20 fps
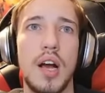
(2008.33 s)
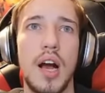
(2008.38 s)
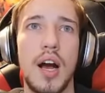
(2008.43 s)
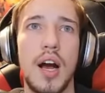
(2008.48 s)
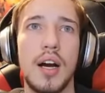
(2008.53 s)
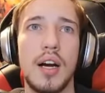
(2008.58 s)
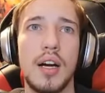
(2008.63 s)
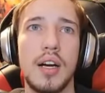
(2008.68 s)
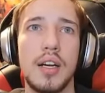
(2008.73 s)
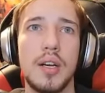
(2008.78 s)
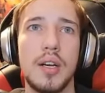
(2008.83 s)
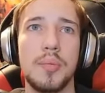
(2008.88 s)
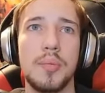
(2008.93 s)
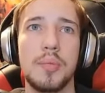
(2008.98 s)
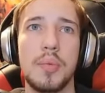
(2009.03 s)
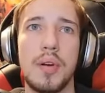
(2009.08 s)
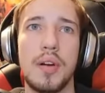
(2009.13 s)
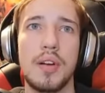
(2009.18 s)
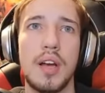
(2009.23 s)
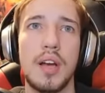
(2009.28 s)
I am
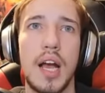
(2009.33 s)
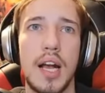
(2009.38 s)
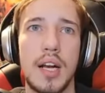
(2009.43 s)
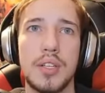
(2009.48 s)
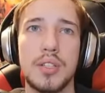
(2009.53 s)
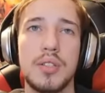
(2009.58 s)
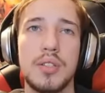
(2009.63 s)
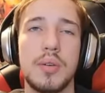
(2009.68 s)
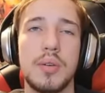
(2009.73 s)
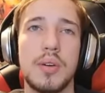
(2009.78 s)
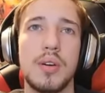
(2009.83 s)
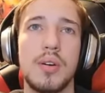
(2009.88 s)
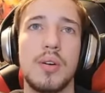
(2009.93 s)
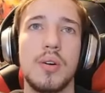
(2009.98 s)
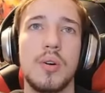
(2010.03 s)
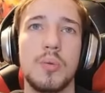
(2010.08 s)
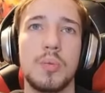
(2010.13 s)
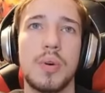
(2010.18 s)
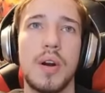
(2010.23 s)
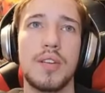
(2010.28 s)
actually doing a homebrew